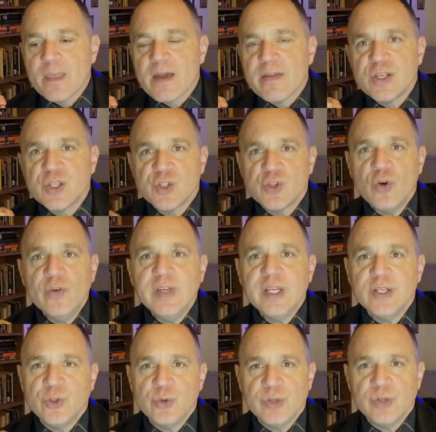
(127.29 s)
The Soviet
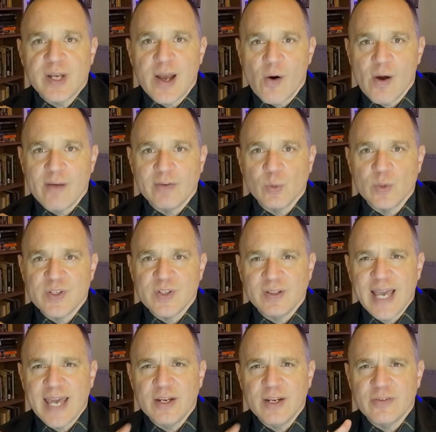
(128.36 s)
Union, however, was a
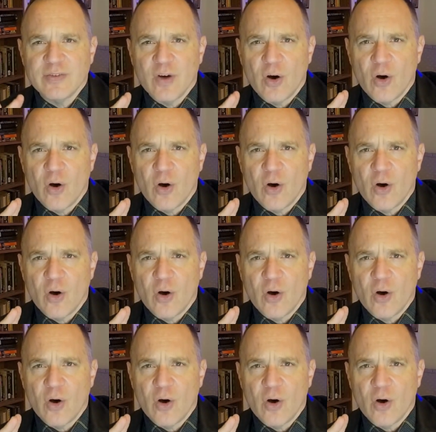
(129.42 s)
land of